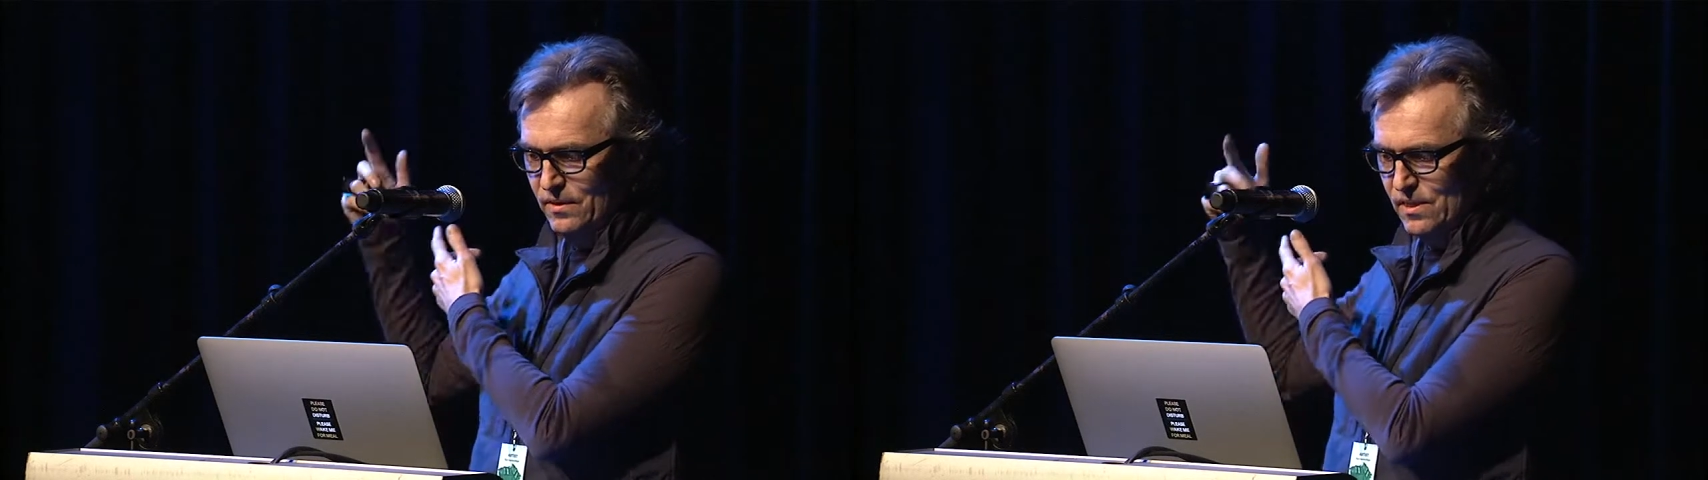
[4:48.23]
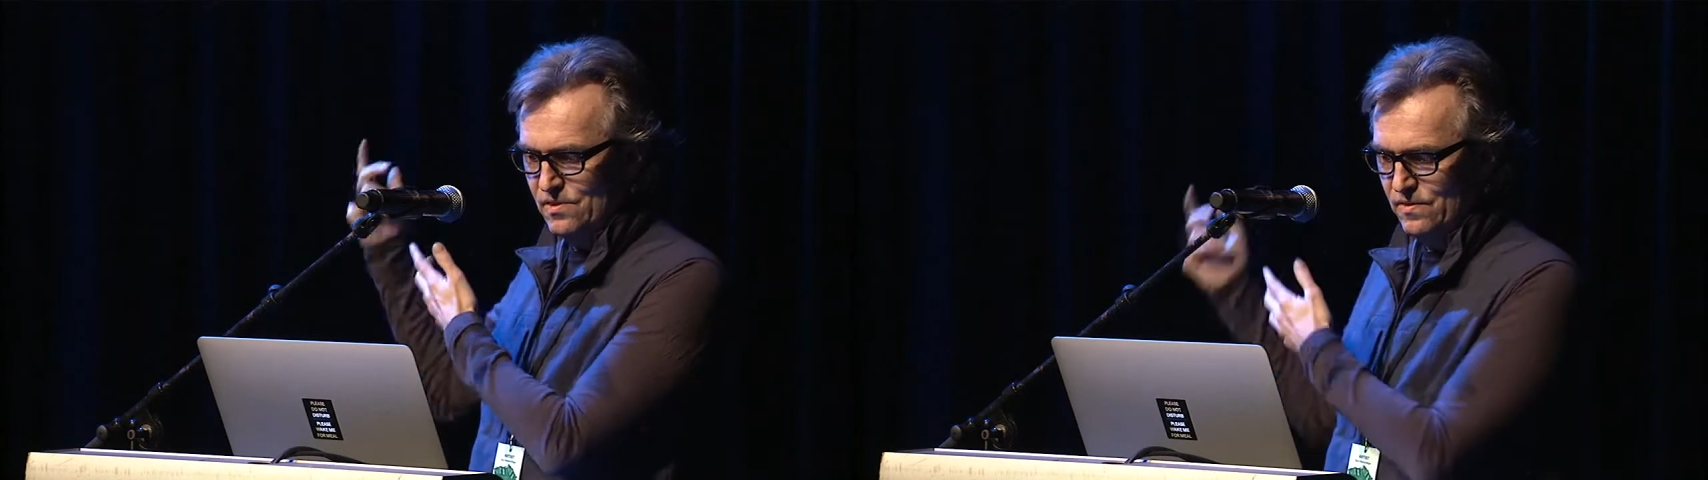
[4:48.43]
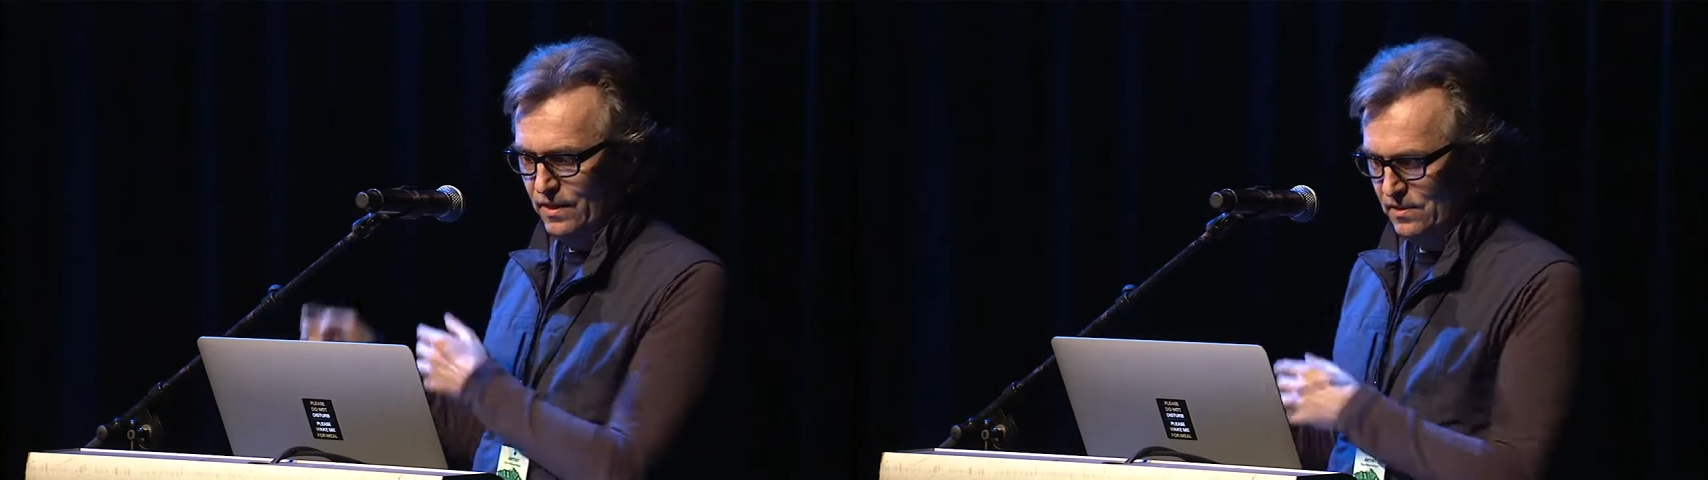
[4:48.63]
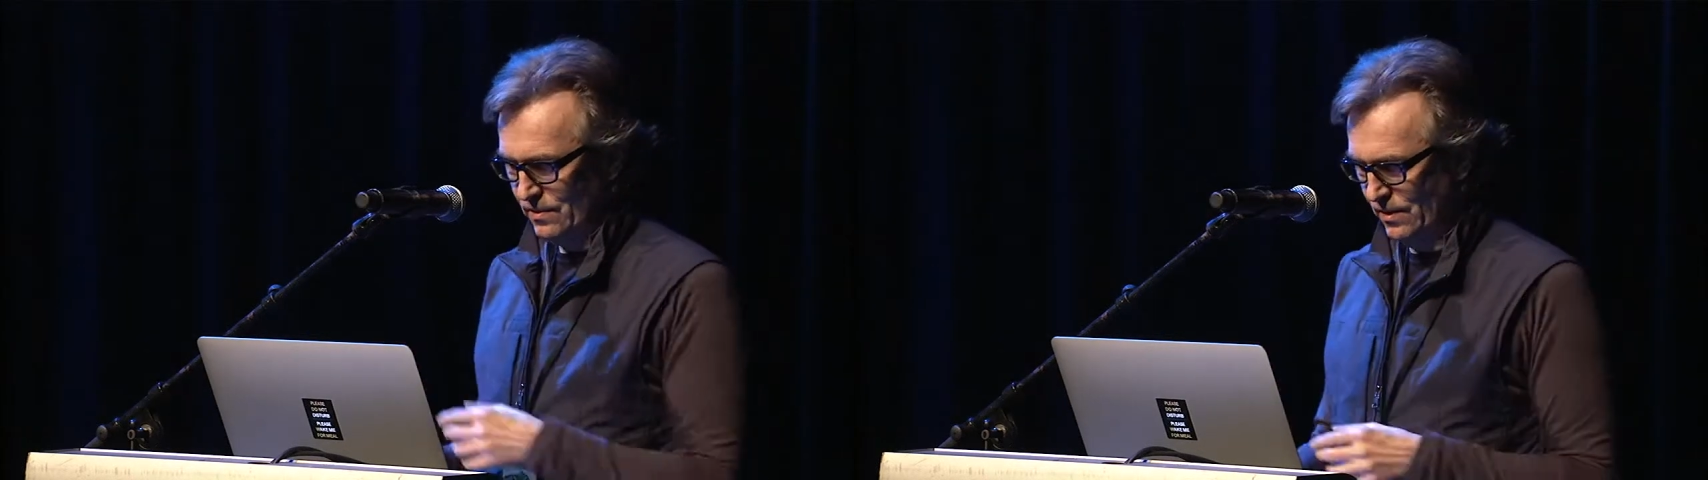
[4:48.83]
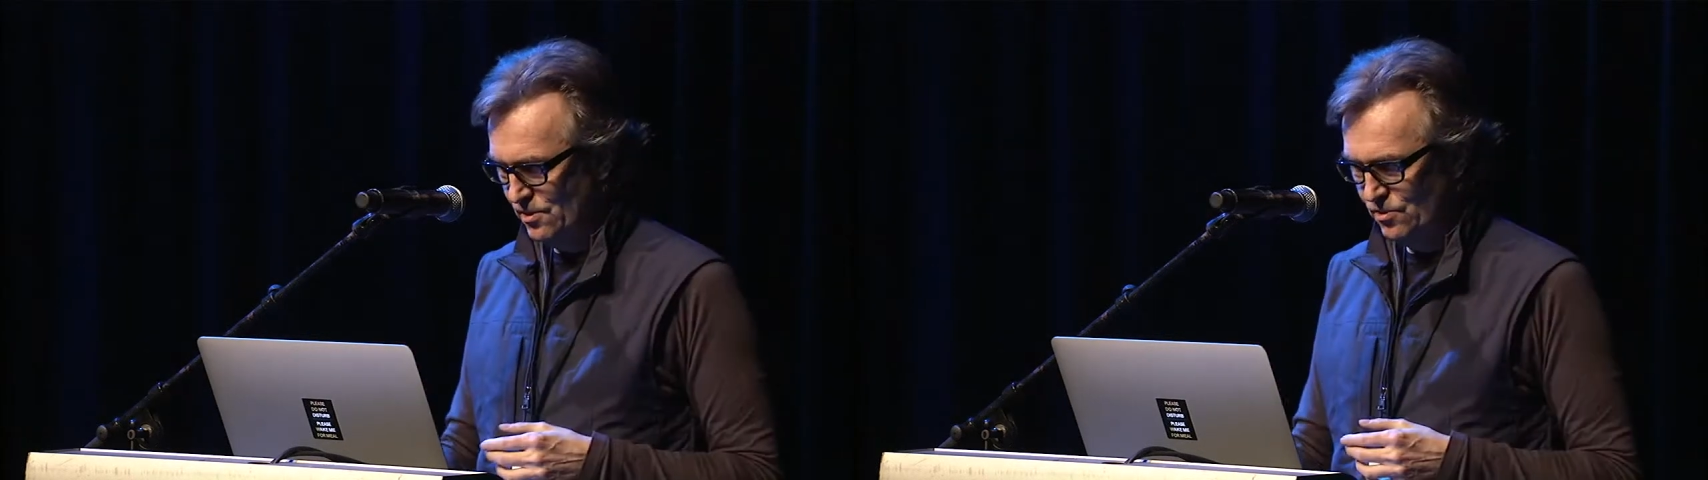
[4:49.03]
These things
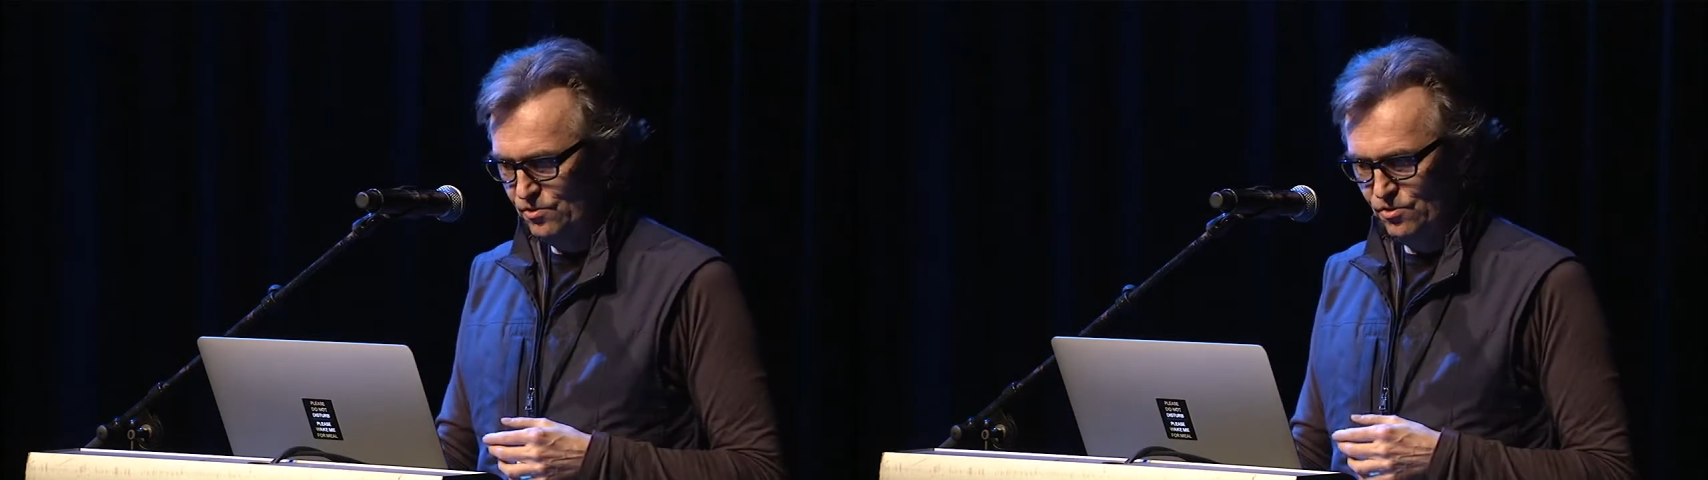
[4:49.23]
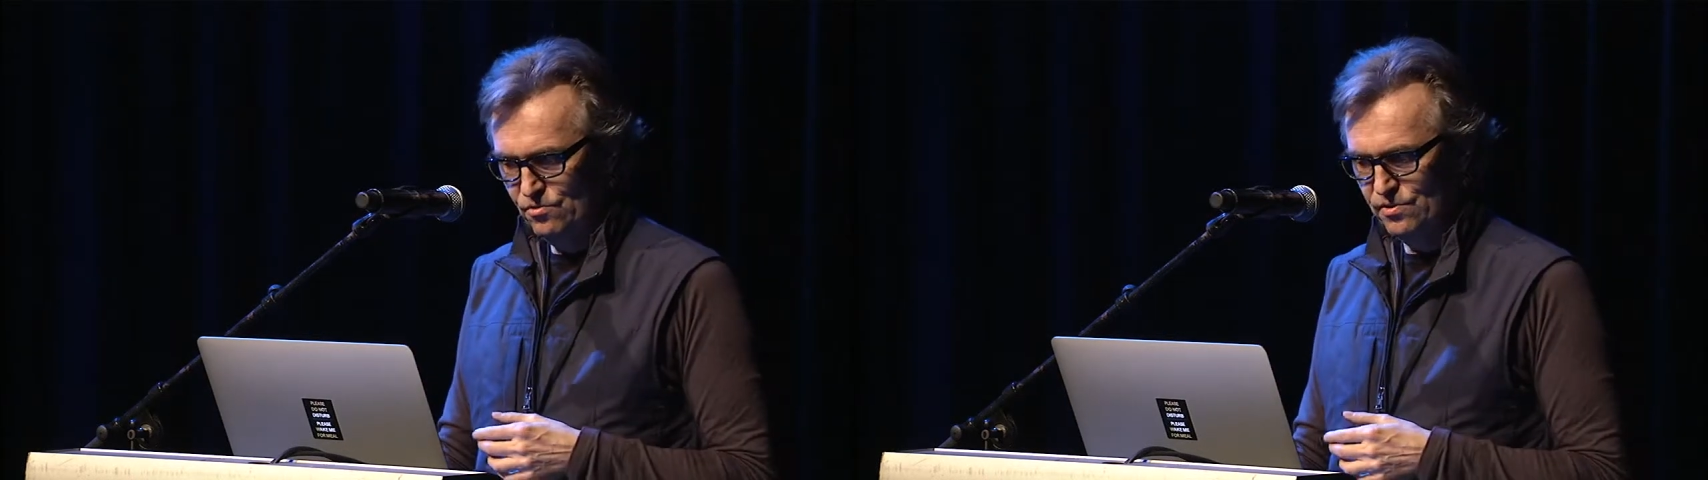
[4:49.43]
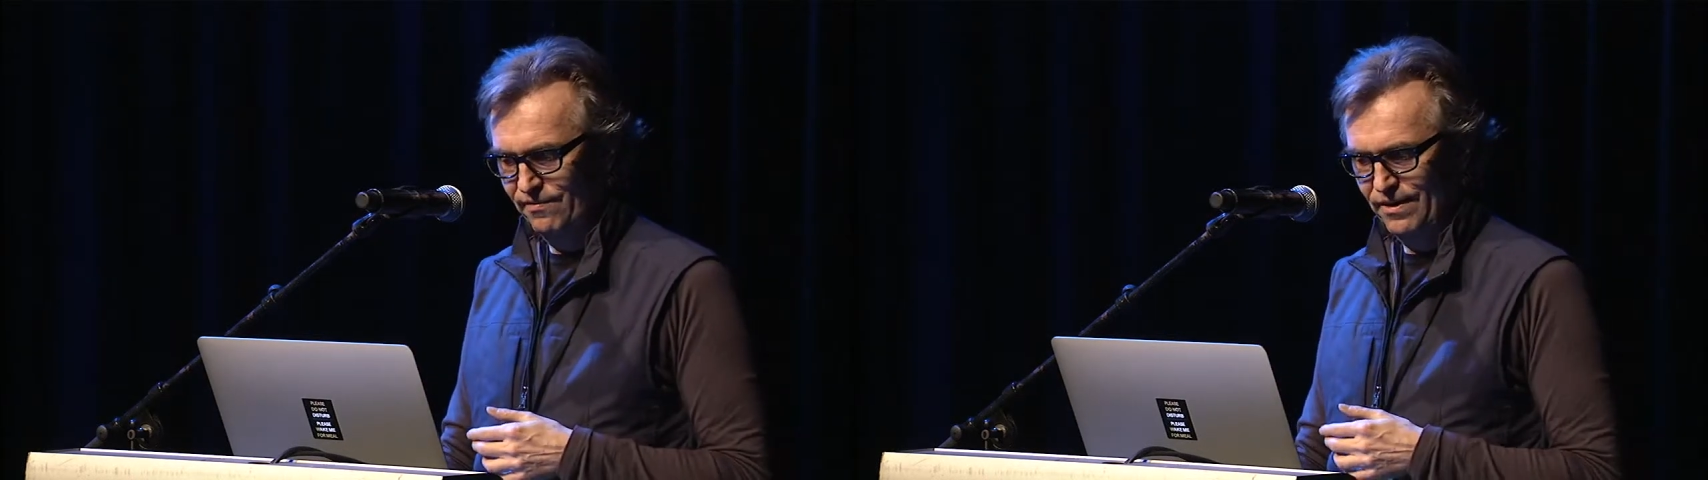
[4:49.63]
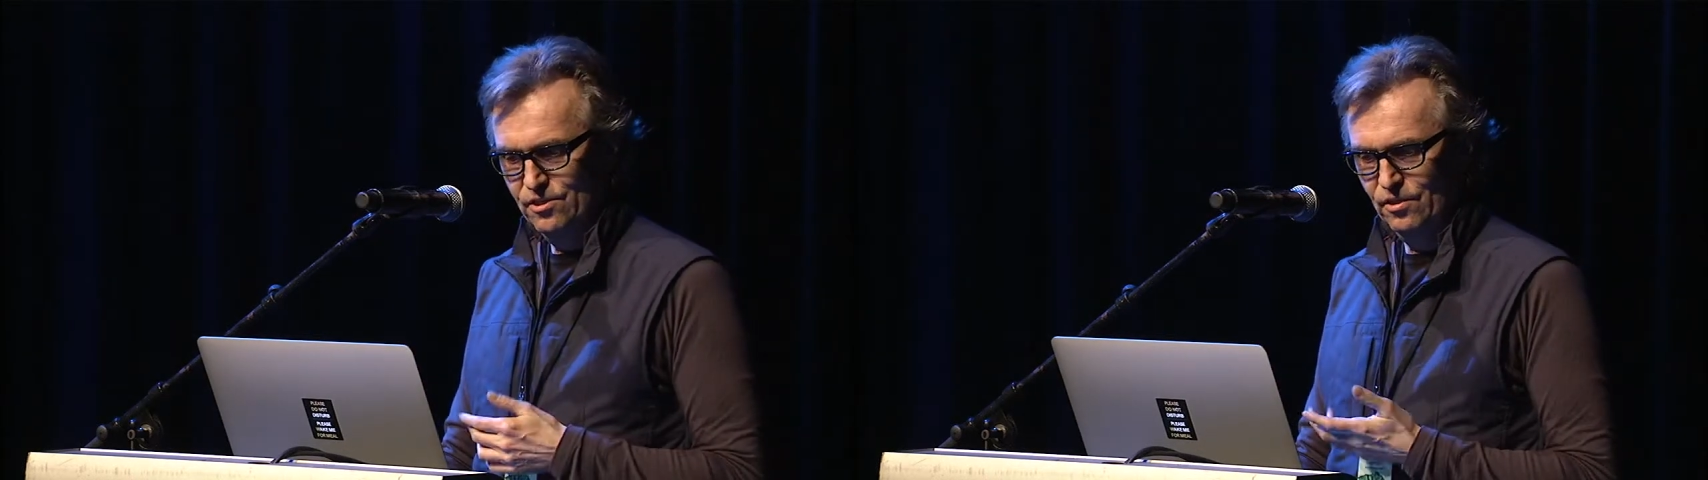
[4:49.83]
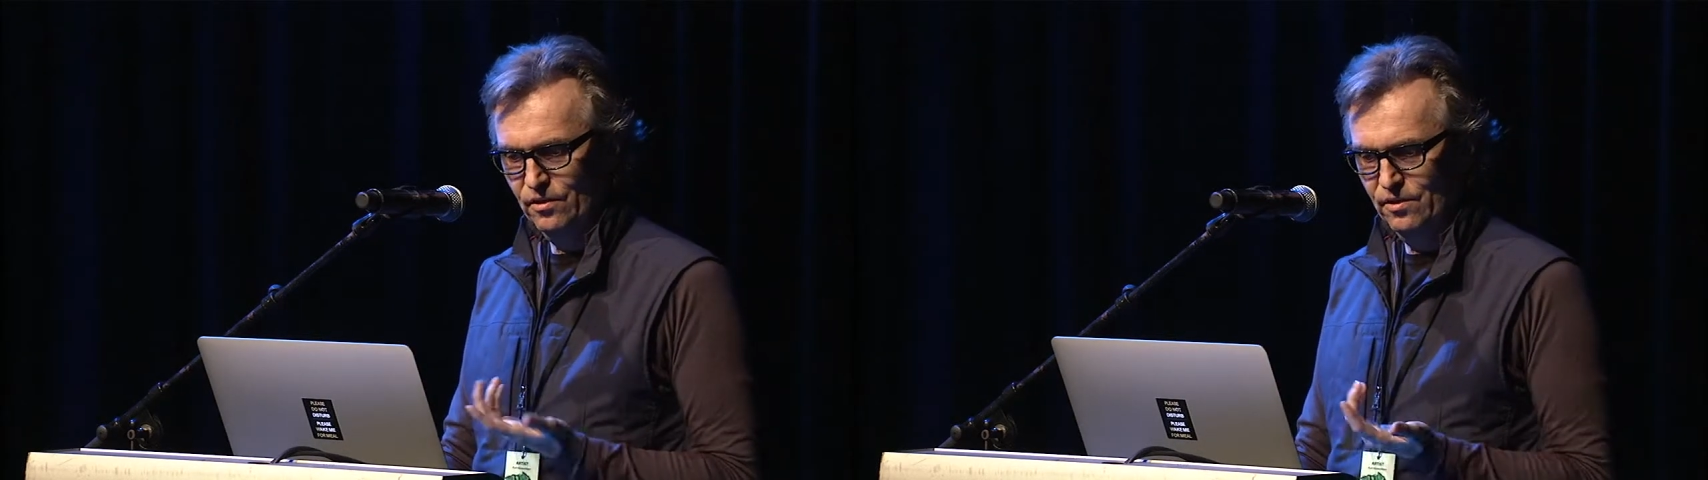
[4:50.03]
got introduced
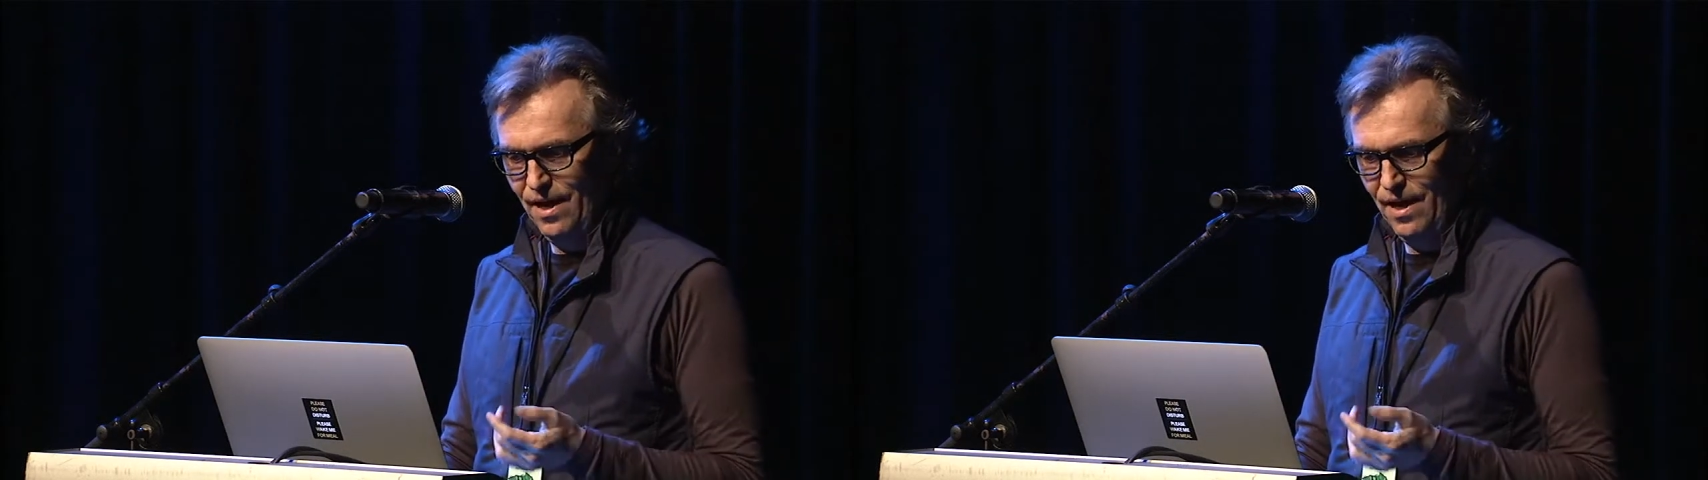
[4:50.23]
eventually,